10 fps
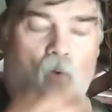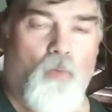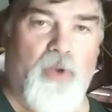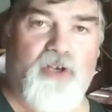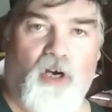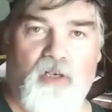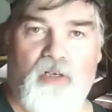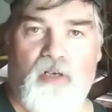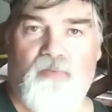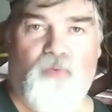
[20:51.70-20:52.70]
We
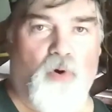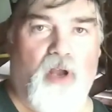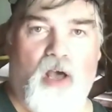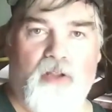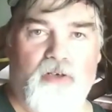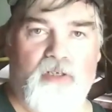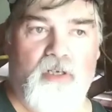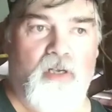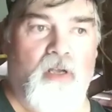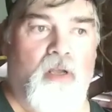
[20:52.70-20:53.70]
charge $4.
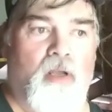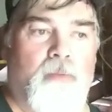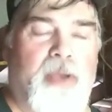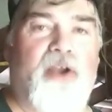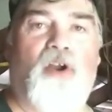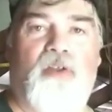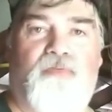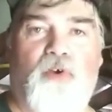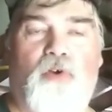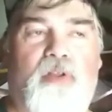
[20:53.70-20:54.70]
Depending on the
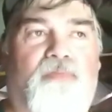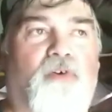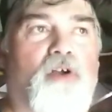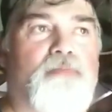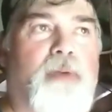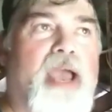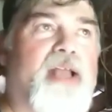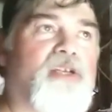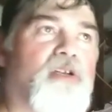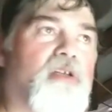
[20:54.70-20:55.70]
food, the first
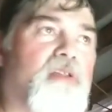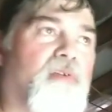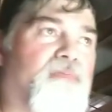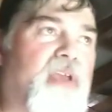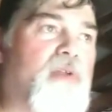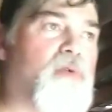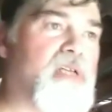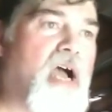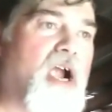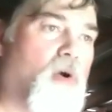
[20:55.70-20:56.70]
batch, the feed was
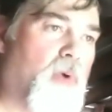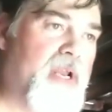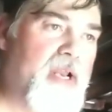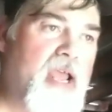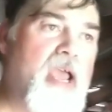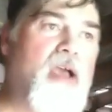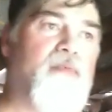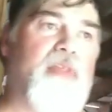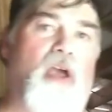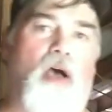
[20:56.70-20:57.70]
higher. We didn't
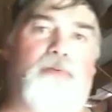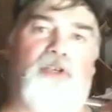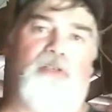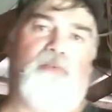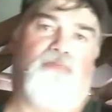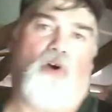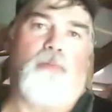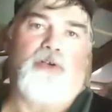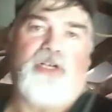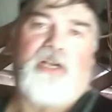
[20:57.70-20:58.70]
have the options of
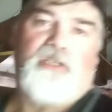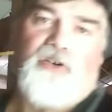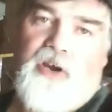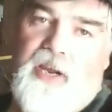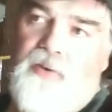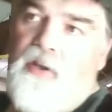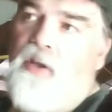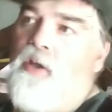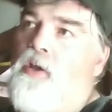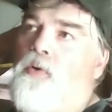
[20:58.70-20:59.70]
farmers yet because of grain.
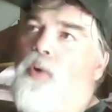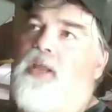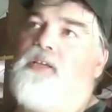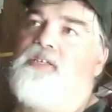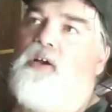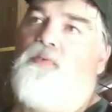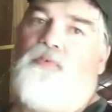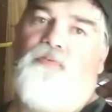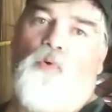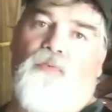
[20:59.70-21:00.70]
We had to sell it
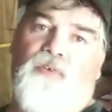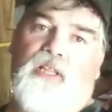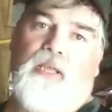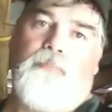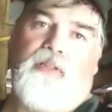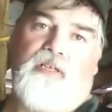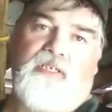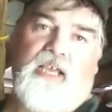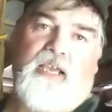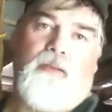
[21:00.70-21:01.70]
for $4.50. But the
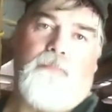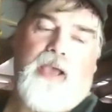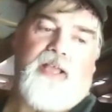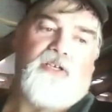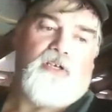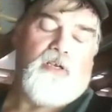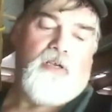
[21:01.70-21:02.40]
second batch,